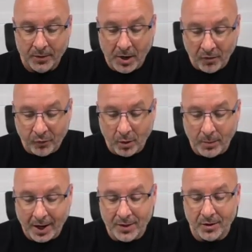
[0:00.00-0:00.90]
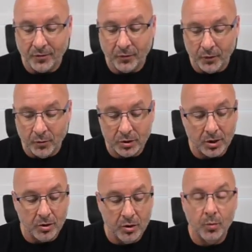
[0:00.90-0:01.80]
Therefore, by their fruits
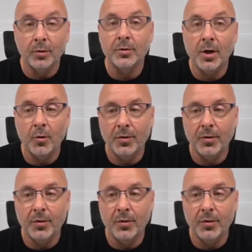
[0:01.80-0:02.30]
you will know